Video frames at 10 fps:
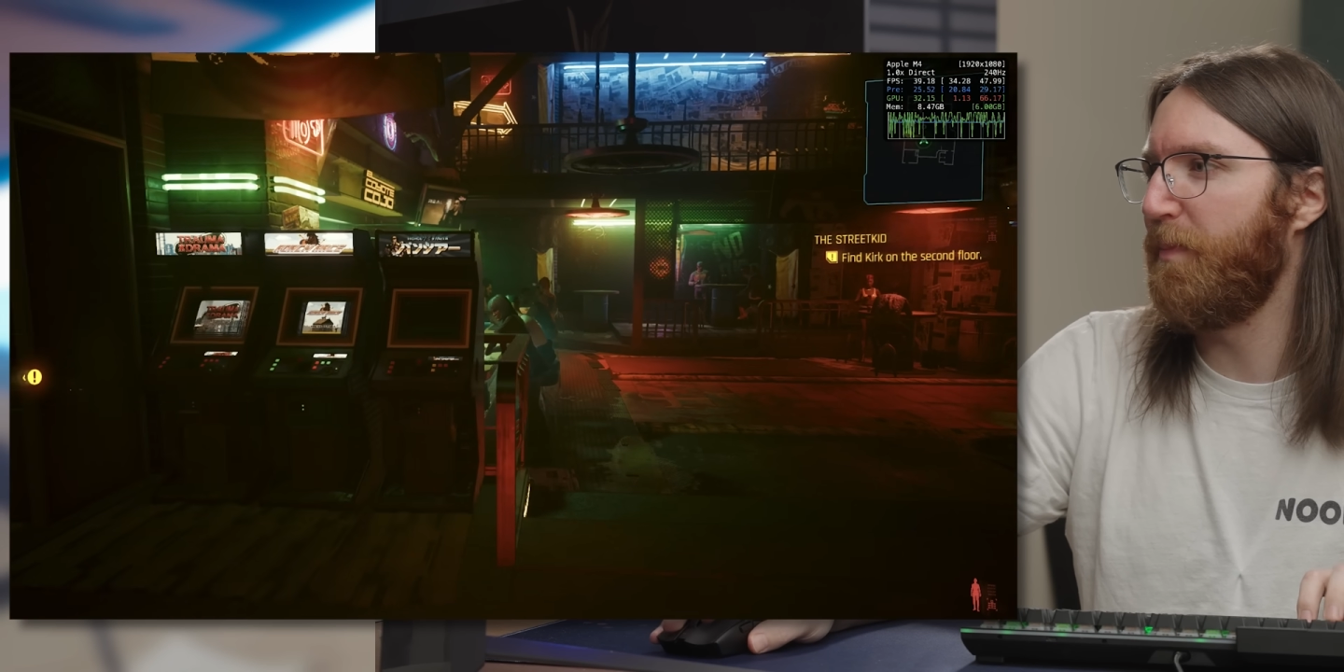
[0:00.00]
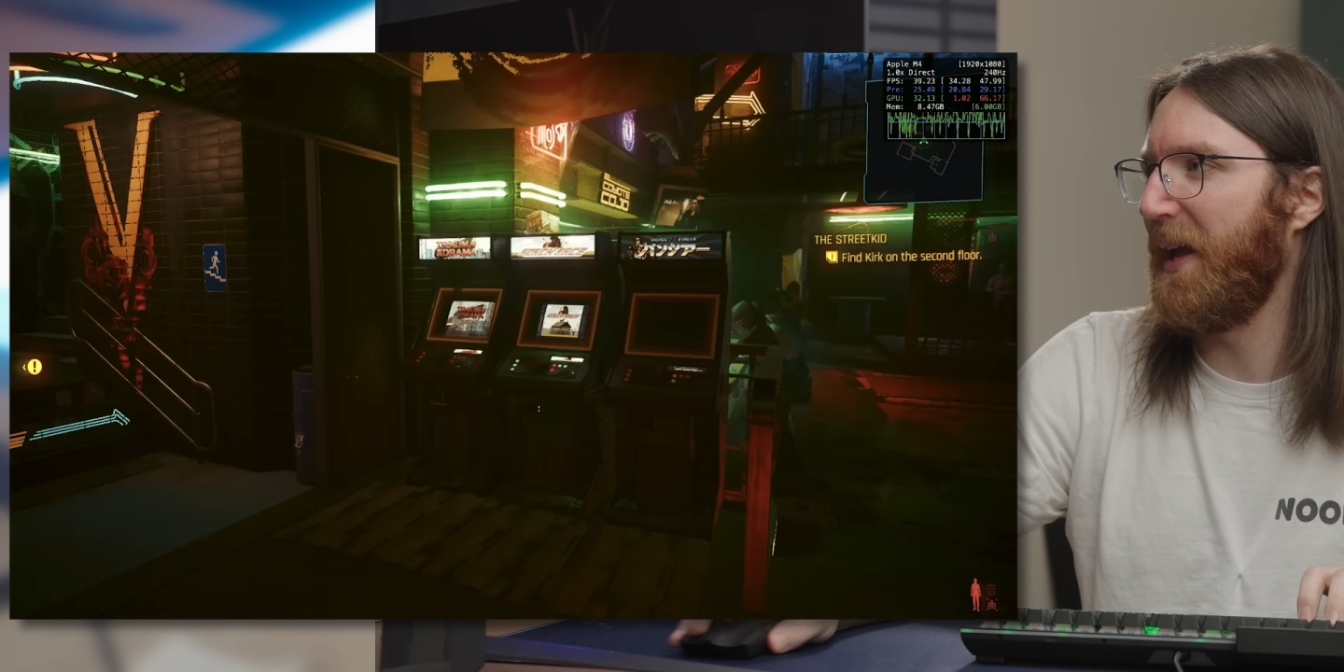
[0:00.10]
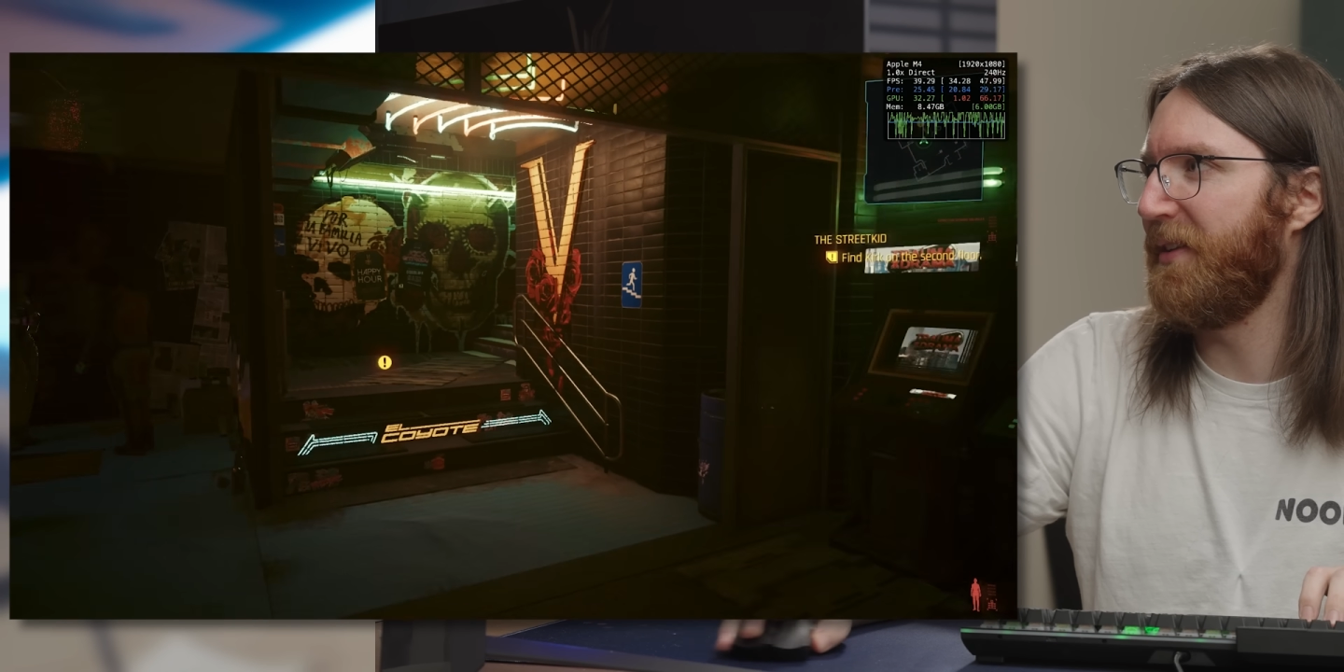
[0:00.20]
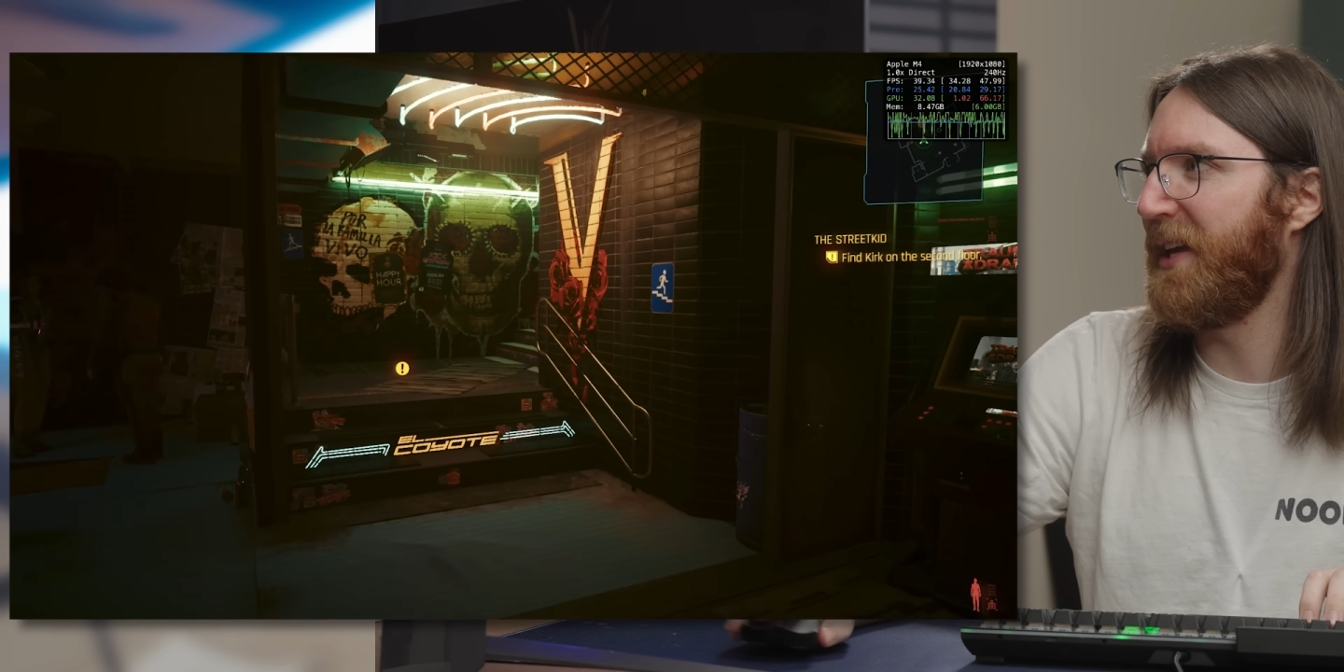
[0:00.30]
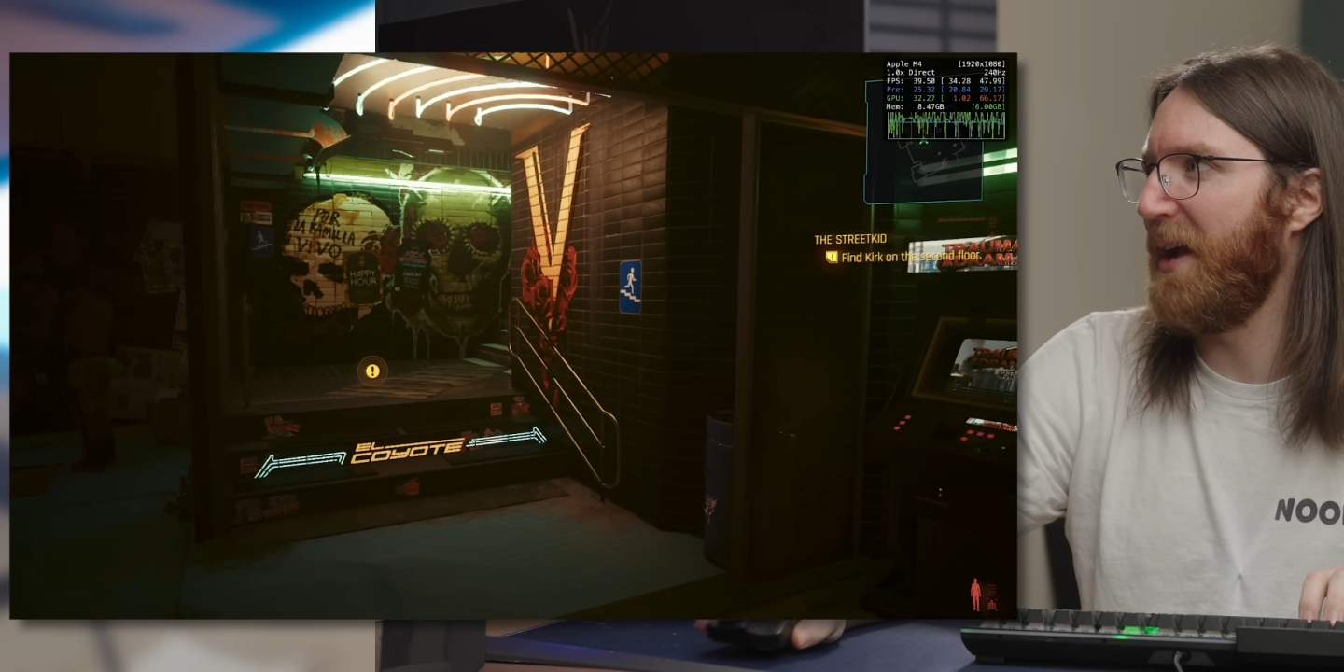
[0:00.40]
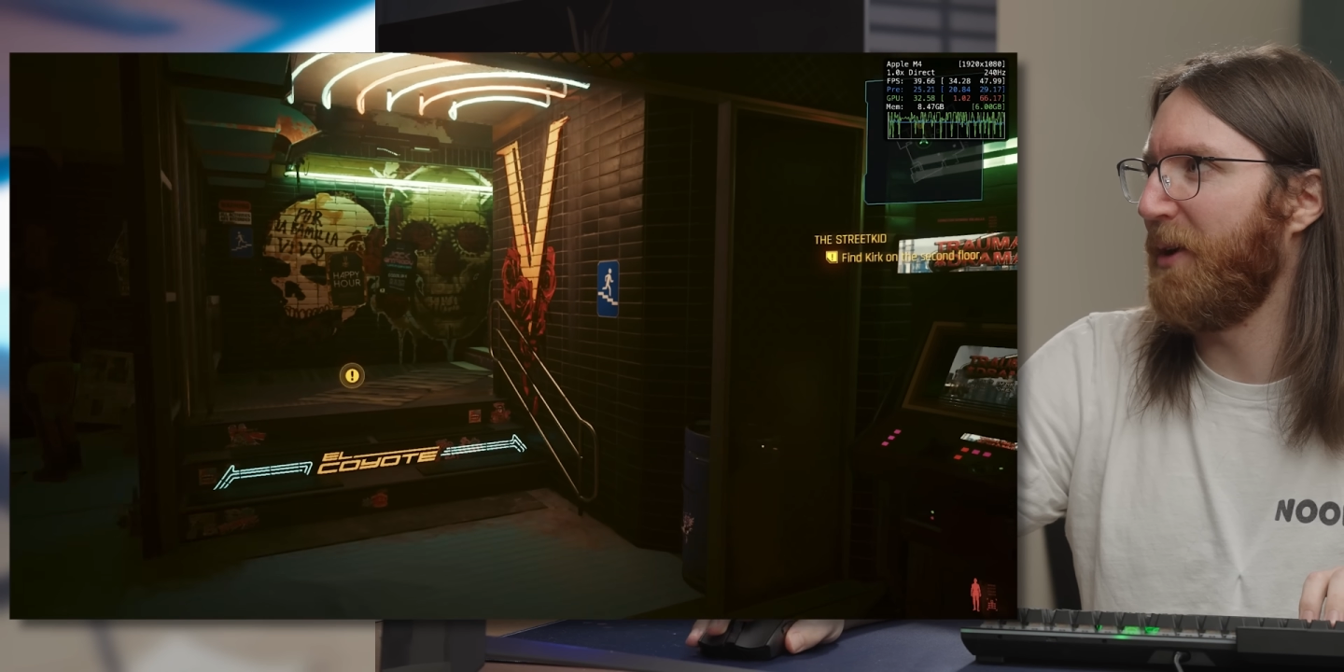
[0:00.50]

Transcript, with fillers: play the game